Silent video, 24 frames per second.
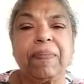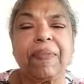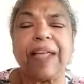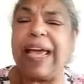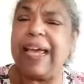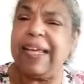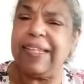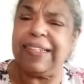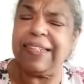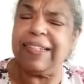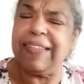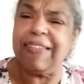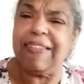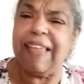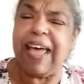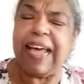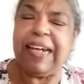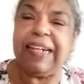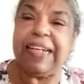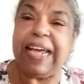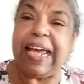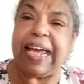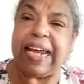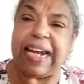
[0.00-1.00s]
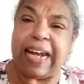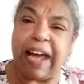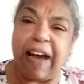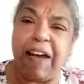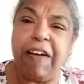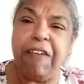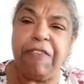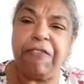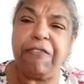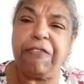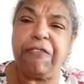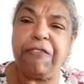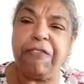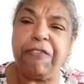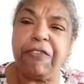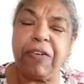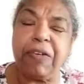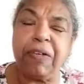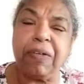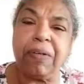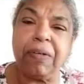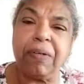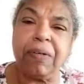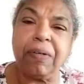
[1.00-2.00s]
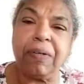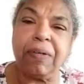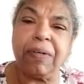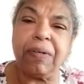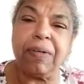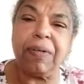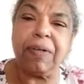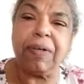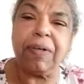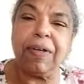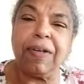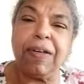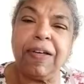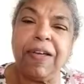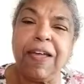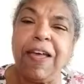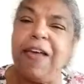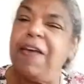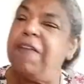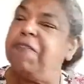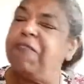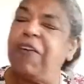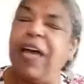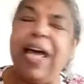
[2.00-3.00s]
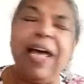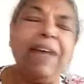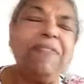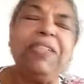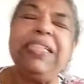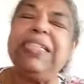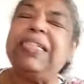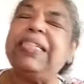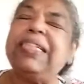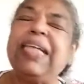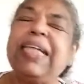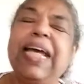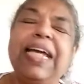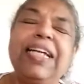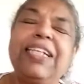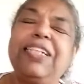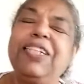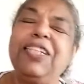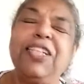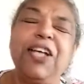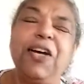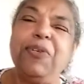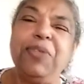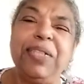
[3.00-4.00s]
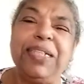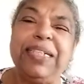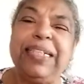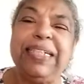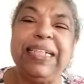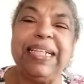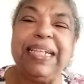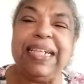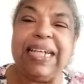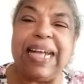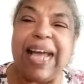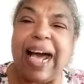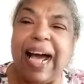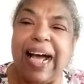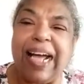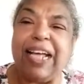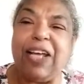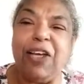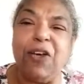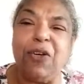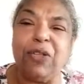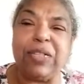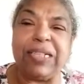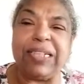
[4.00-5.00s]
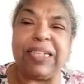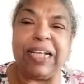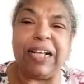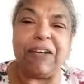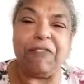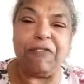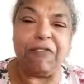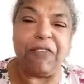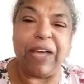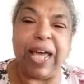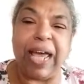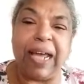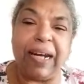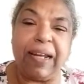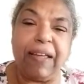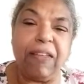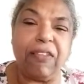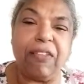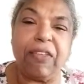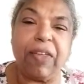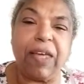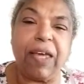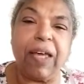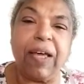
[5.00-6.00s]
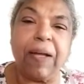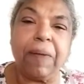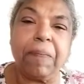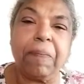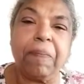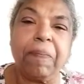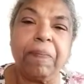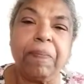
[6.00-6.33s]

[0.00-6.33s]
Isn't that enough? For heaven's sake, don't deny yourself anything.